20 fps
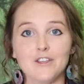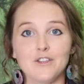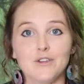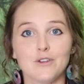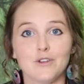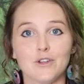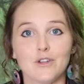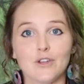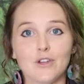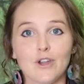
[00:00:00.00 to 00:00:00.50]

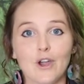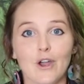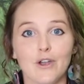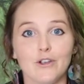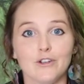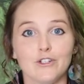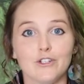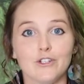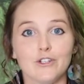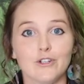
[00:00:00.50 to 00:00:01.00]
you can
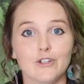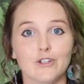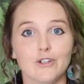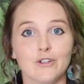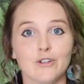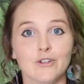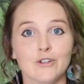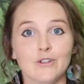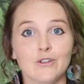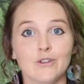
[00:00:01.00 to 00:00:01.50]
go
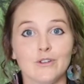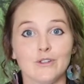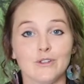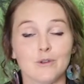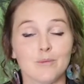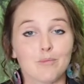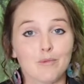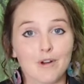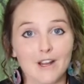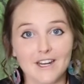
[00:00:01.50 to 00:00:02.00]
to
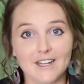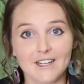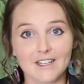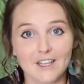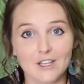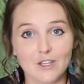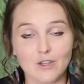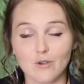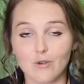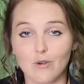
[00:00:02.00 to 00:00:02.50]
the breeder
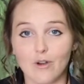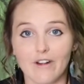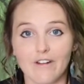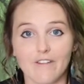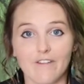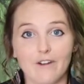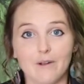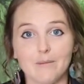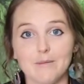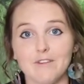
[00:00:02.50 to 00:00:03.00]
that you got
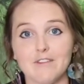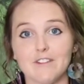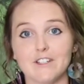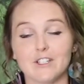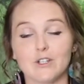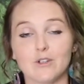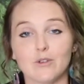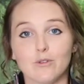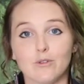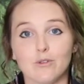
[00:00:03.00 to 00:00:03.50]
it from if
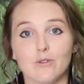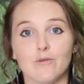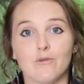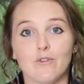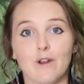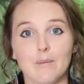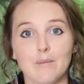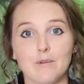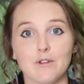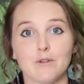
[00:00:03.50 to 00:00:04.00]
it's a good
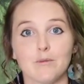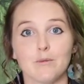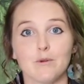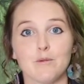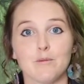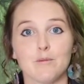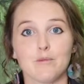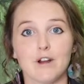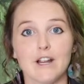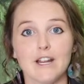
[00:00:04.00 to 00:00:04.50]

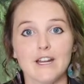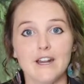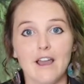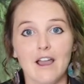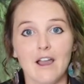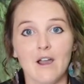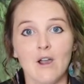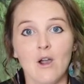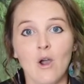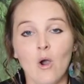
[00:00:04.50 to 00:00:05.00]
reputable
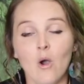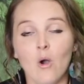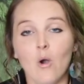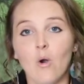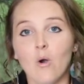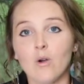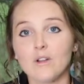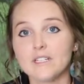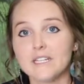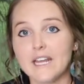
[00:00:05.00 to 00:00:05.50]
breeder,
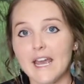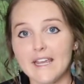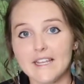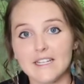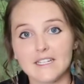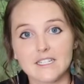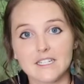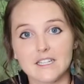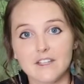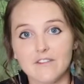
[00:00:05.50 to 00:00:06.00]
or
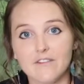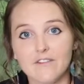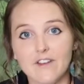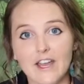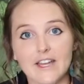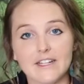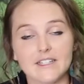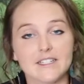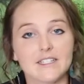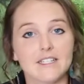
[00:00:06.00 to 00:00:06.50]
take it to the
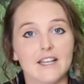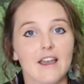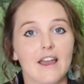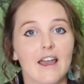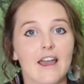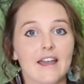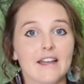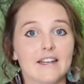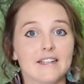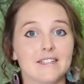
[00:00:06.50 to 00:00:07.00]
vets
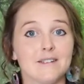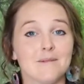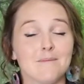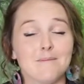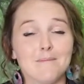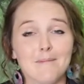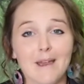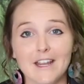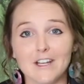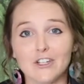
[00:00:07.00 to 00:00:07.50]
and
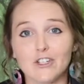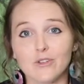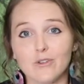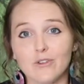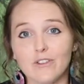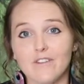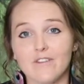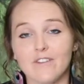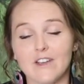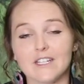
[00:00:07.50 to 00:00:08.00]
make
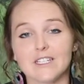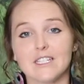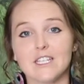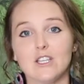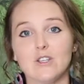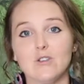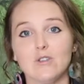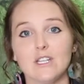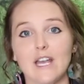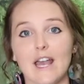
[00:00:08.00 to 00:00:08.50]
sure the vets
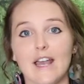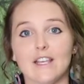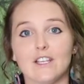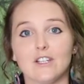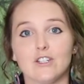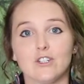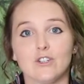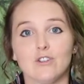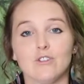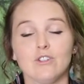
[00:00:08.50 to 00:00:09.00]
that you take
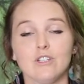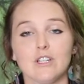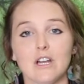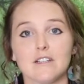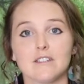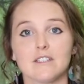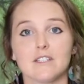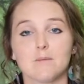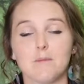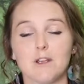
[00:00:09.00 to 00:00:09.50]
it to
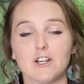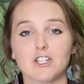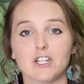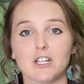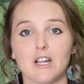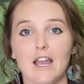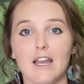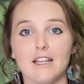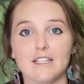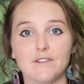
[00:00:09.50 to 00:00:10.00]
does
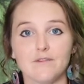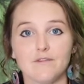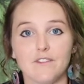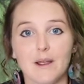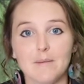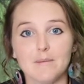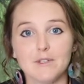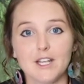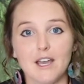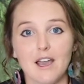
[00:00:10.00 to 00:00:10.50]
specialize in
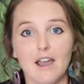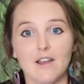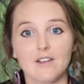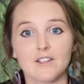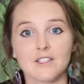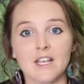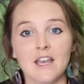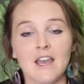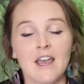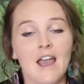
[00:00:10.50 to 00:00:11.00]

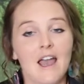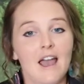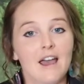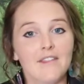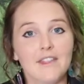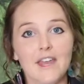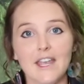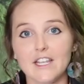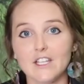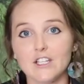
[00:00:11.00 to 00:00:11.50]
reptiles,
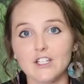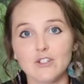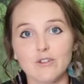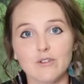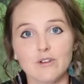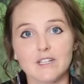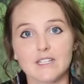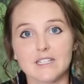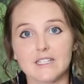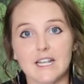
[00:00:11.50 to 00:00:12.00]
and they can do
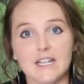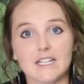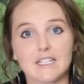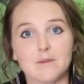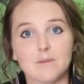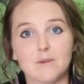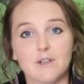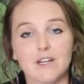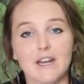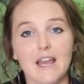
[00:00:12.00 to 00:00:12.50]
an
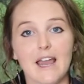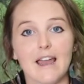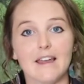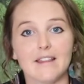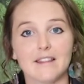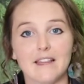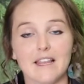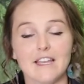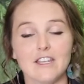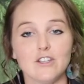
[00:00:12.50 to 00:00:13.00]
assessment
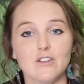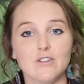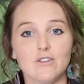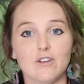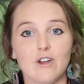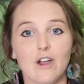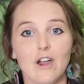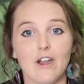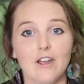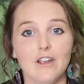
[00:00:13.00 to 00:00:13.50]
and let you
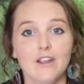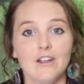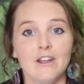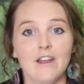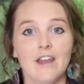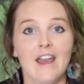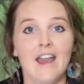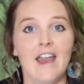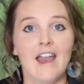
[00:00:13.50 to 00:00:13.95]
know.